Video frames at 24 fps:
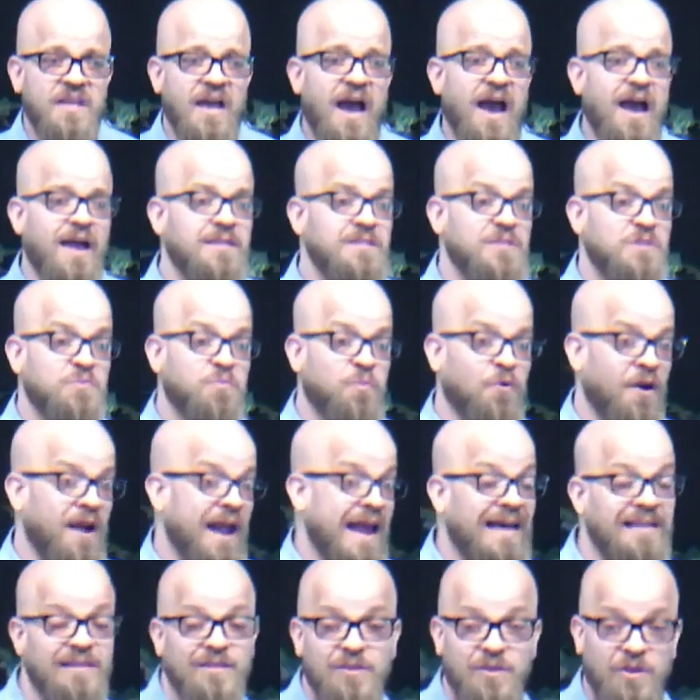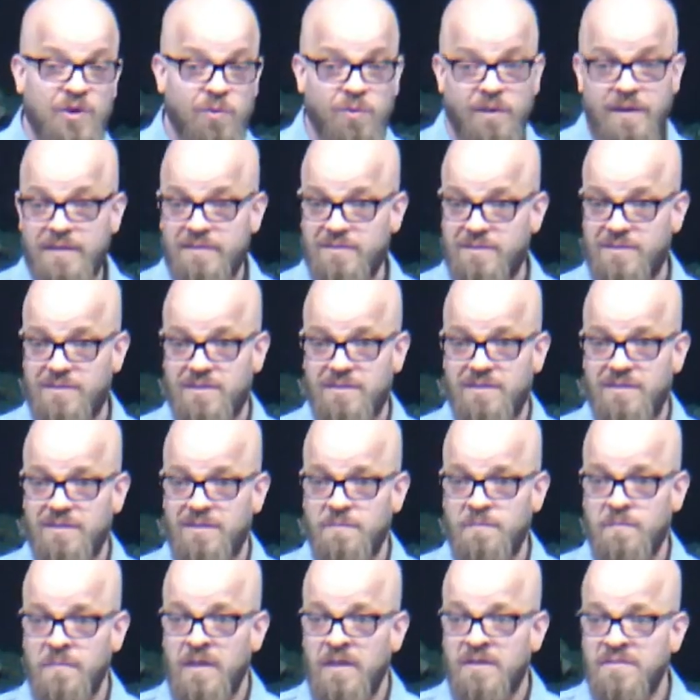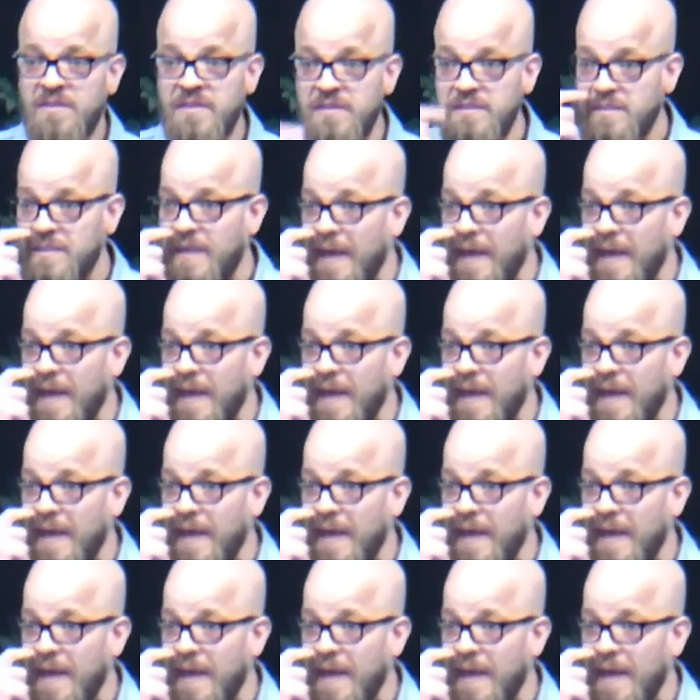guys were eloquent. These